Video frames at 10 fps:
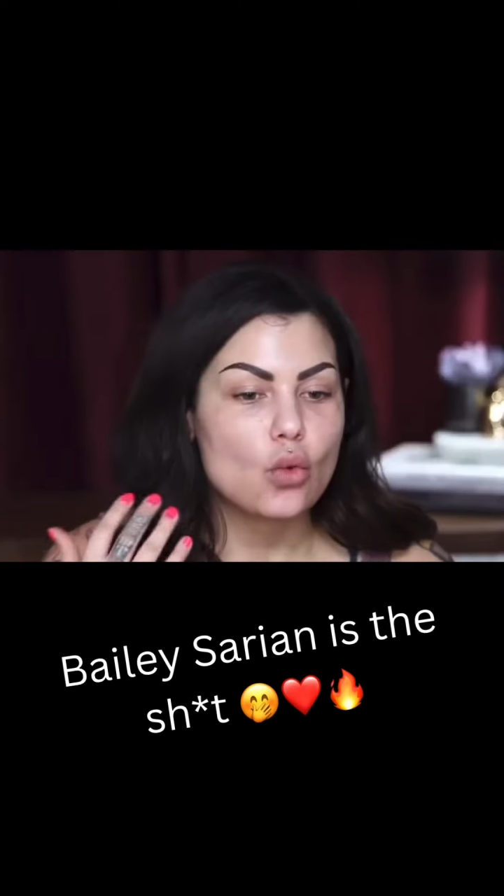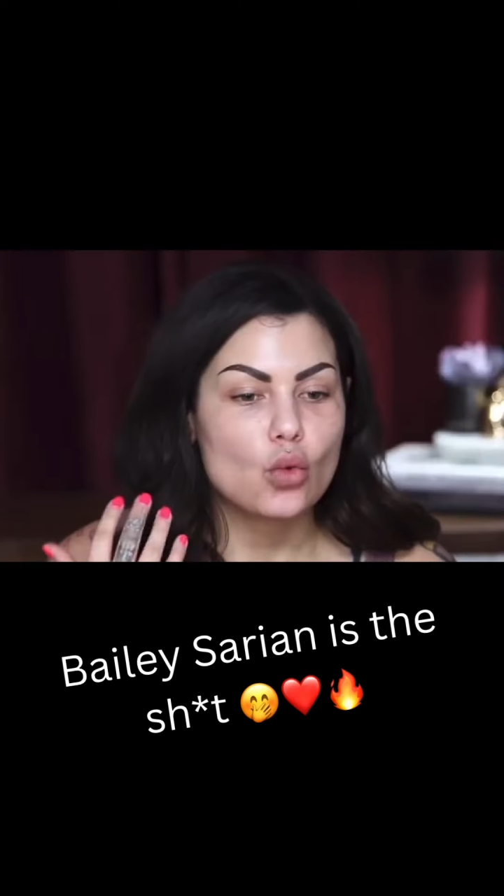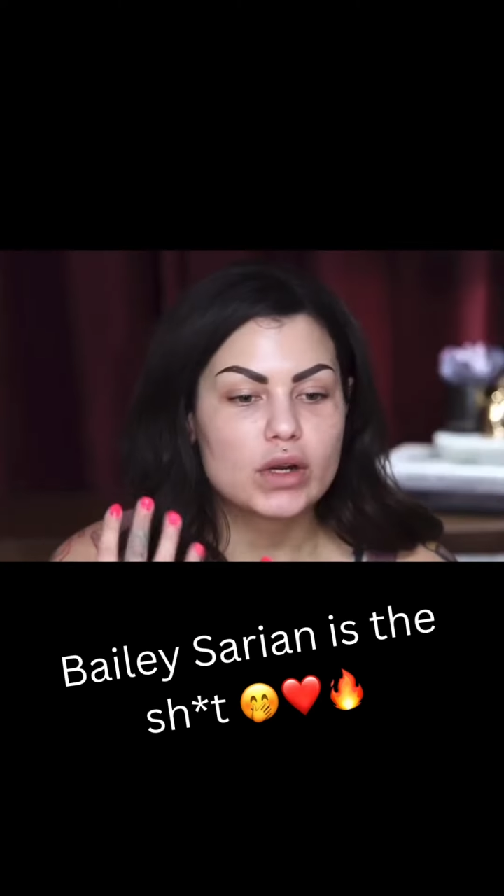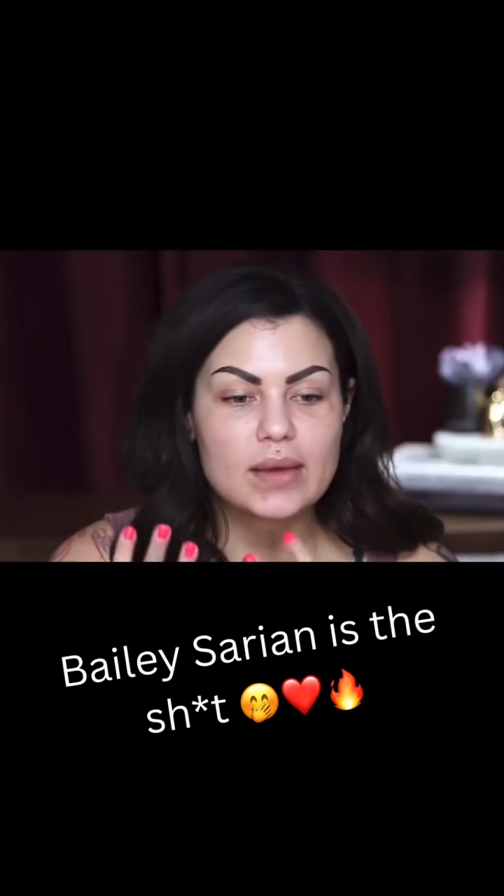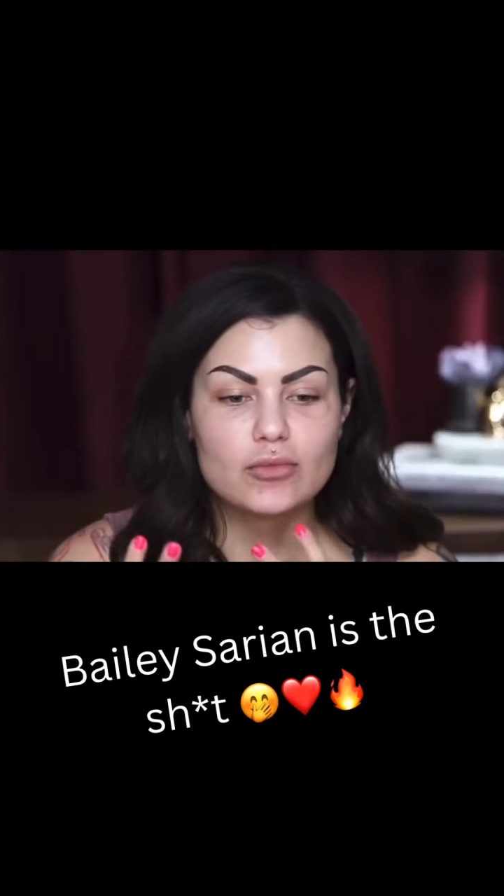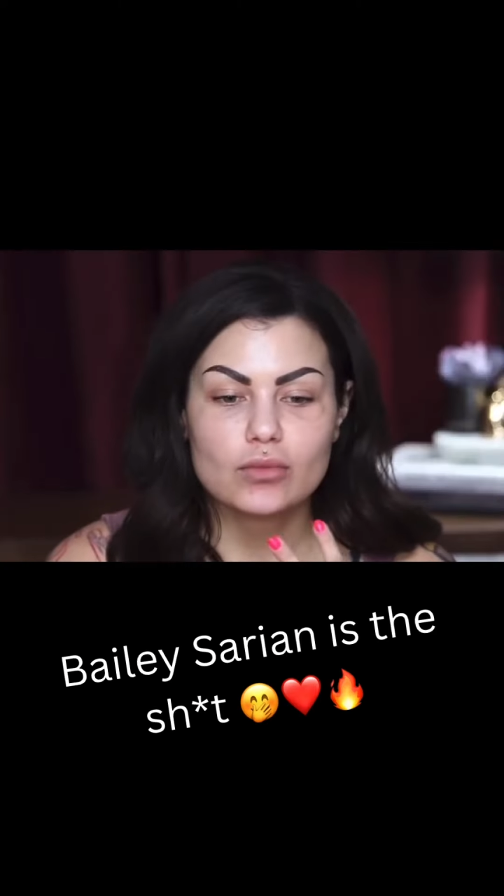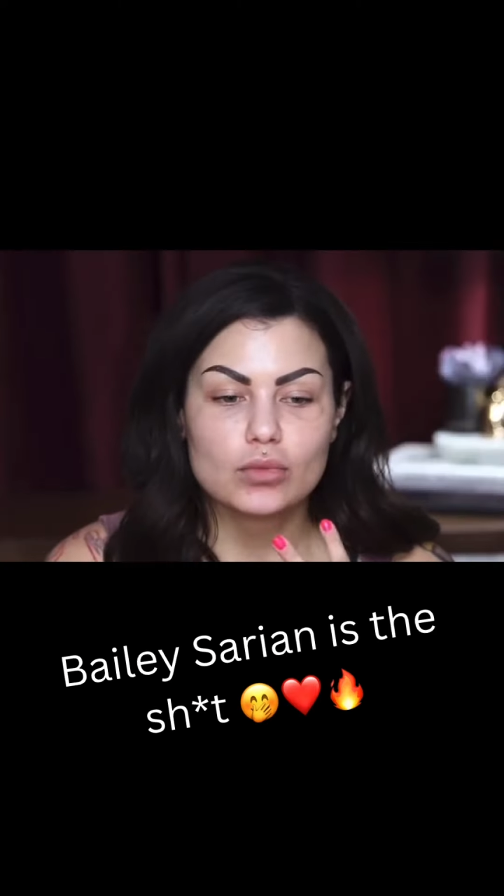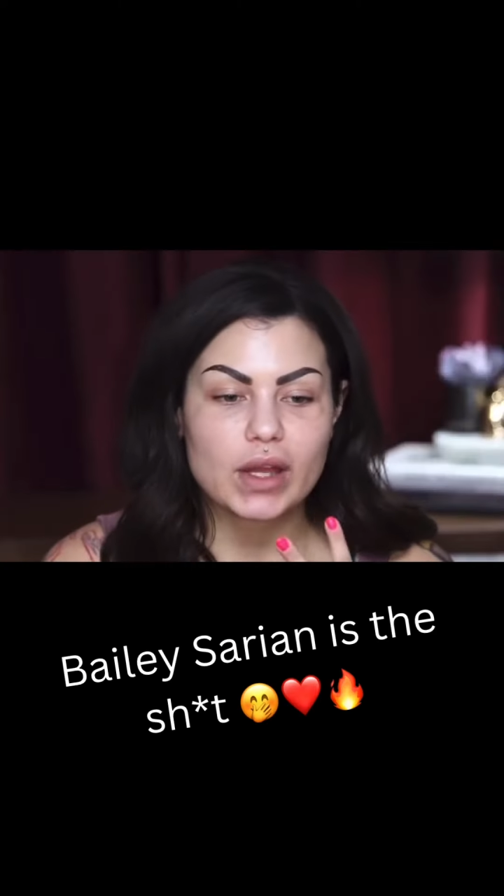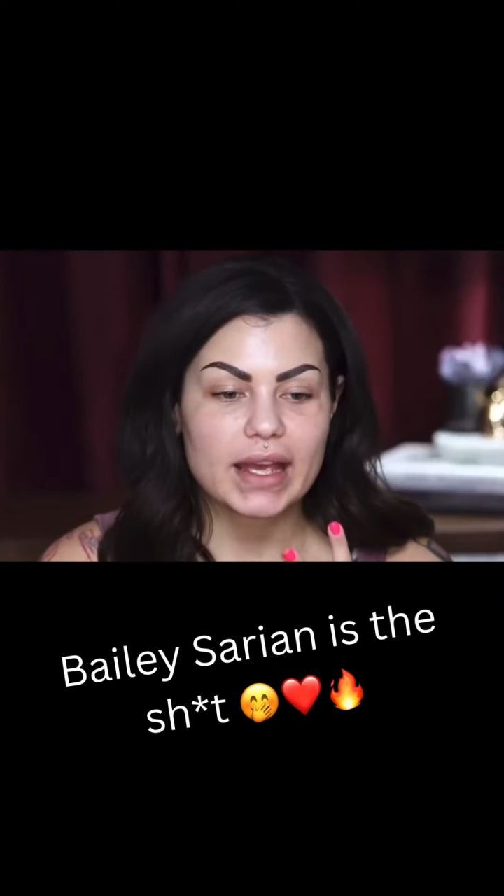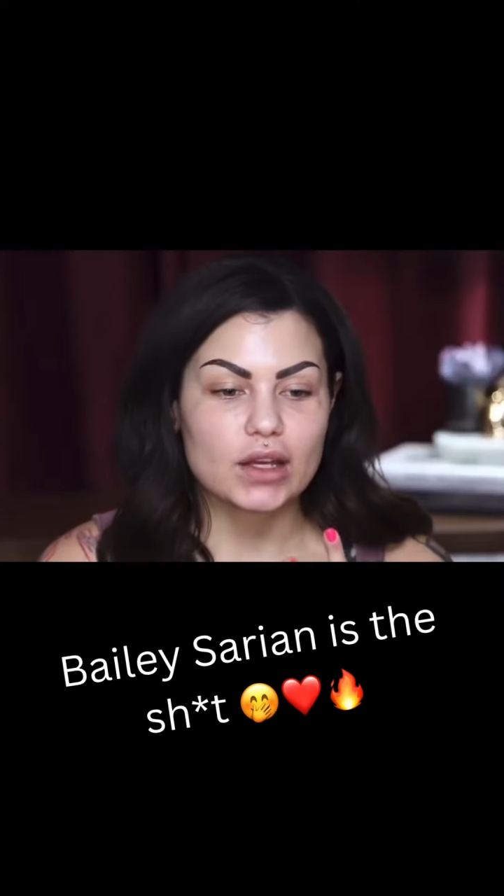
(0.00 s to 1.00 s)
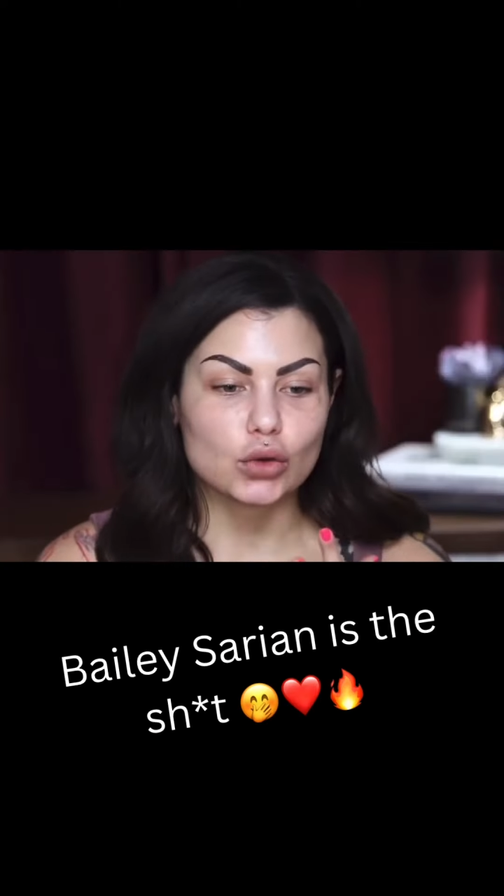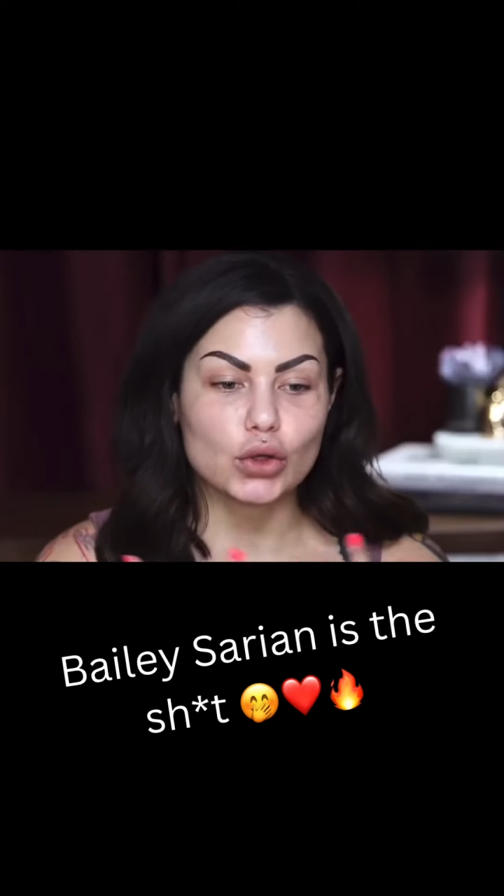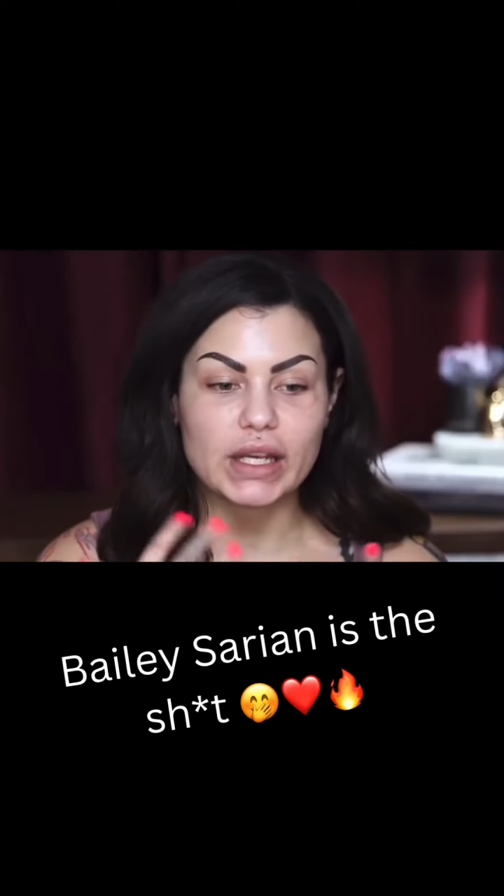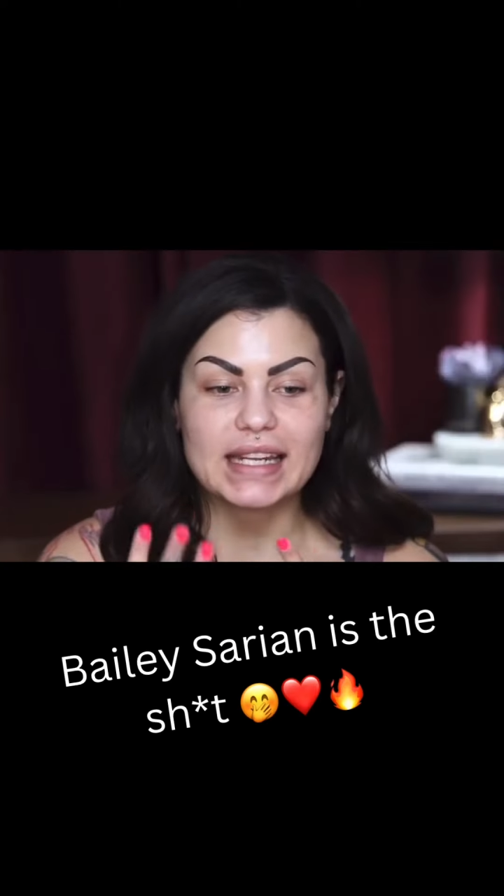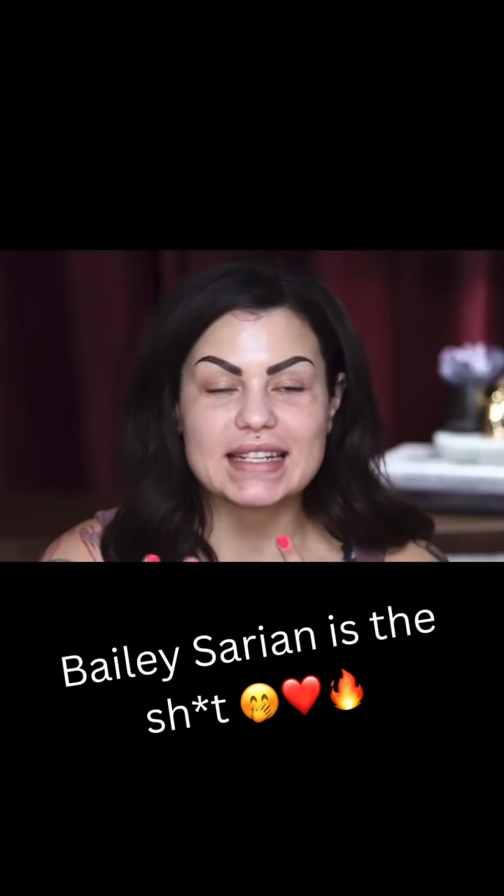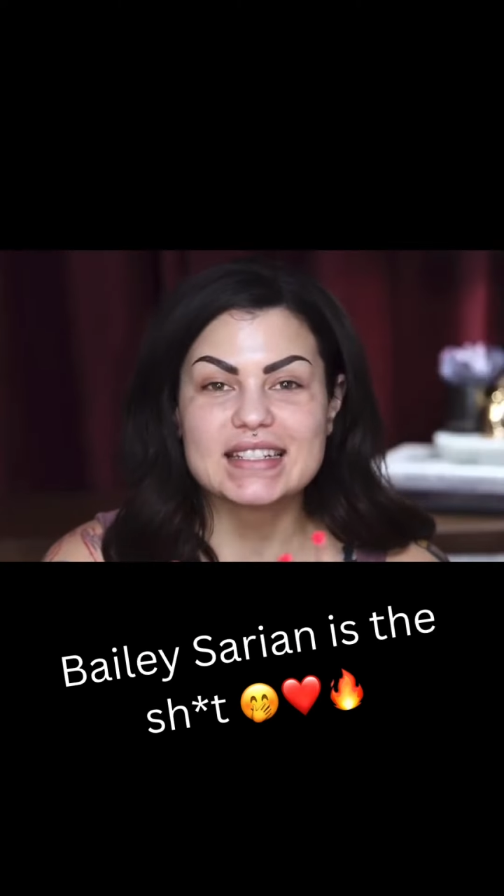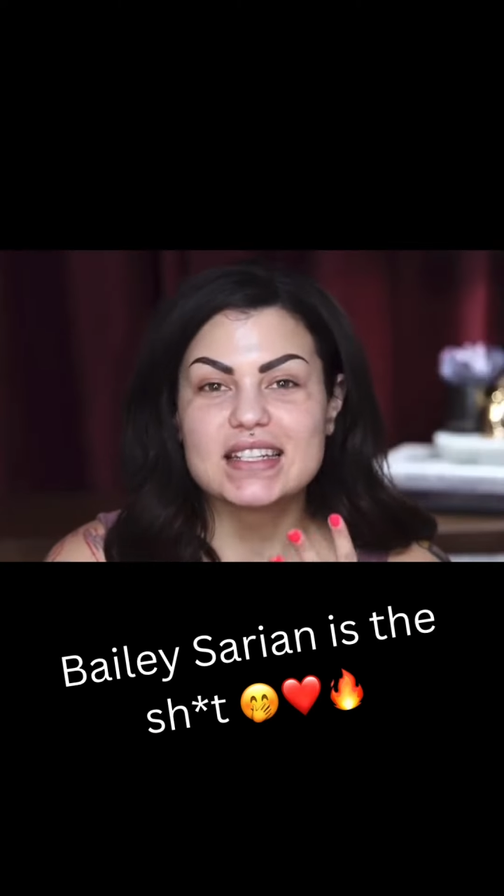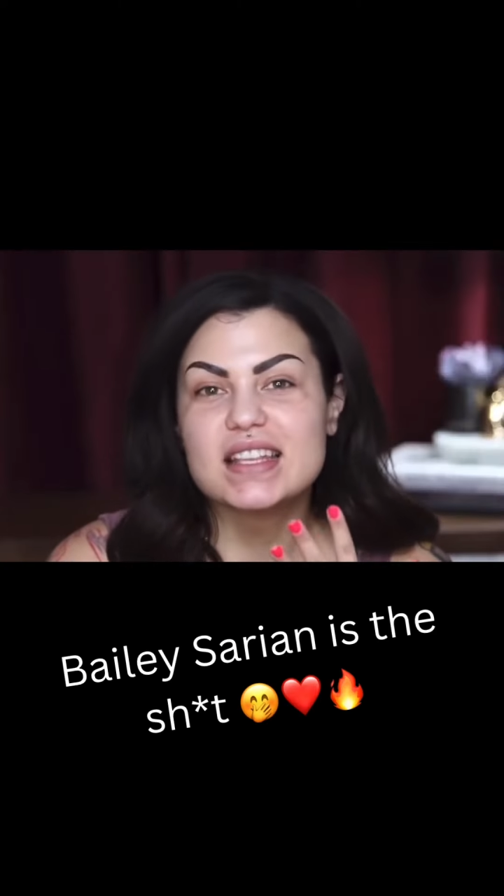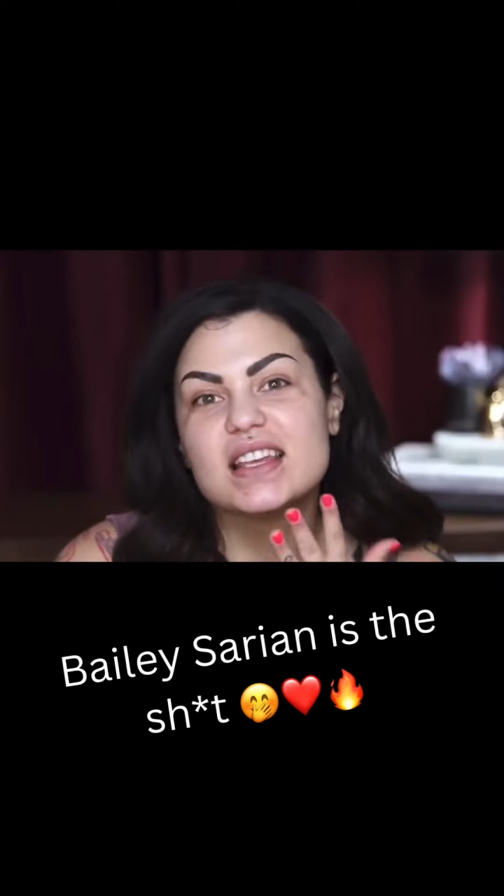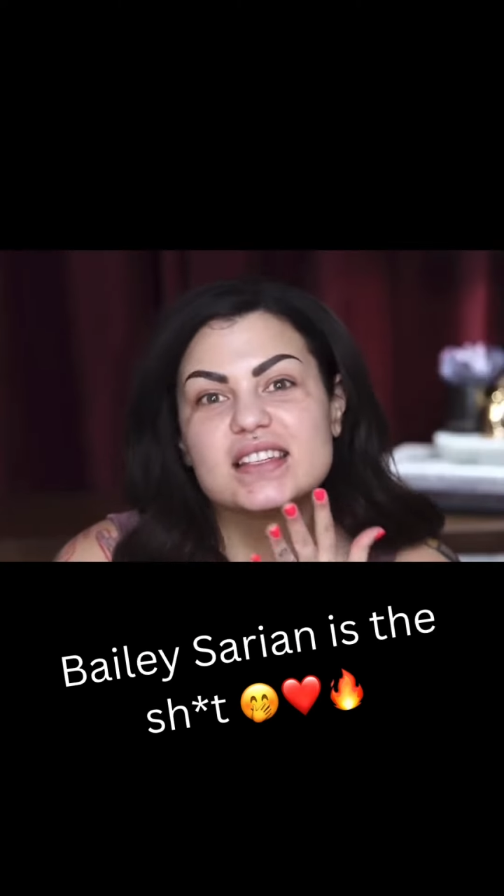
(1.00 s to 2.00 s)
When I'm like looking
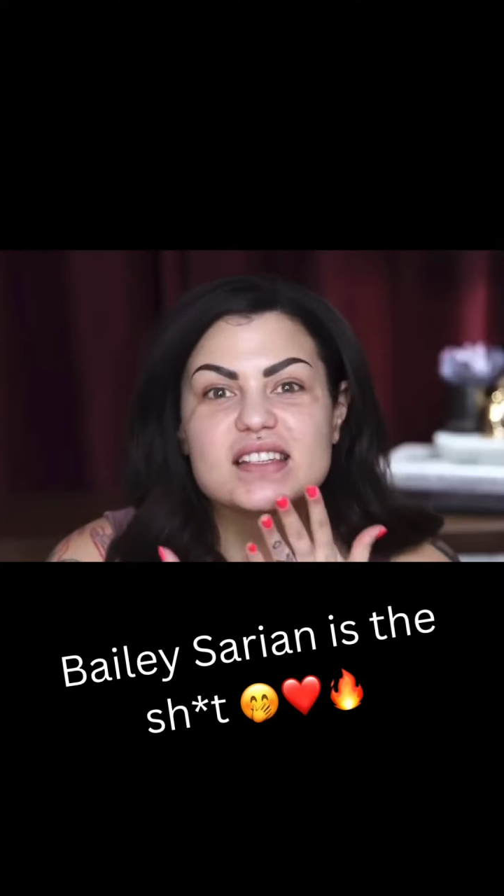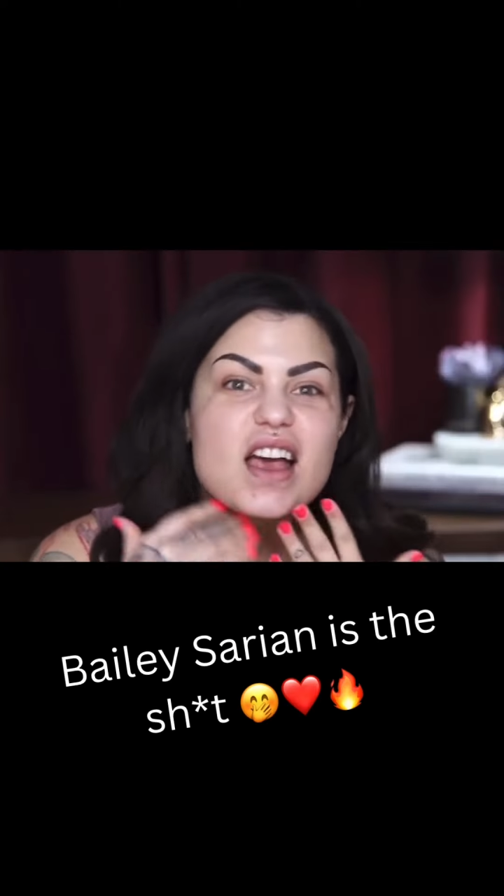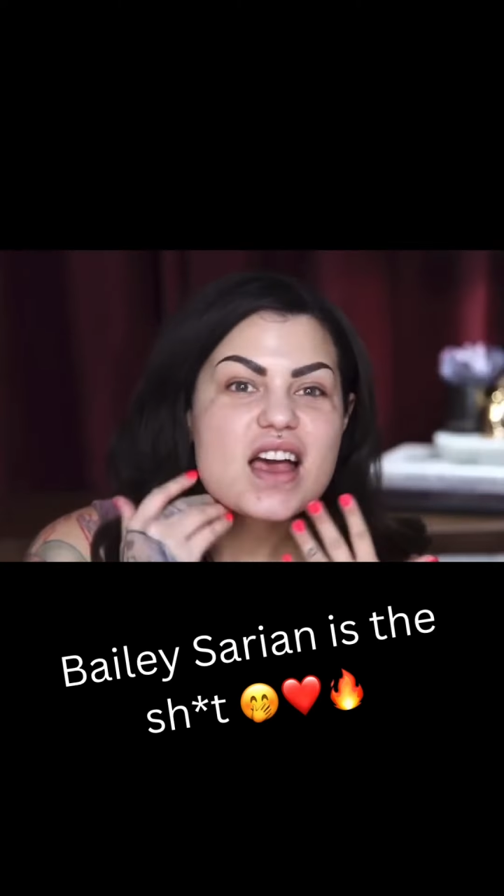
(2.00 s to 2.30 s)
into this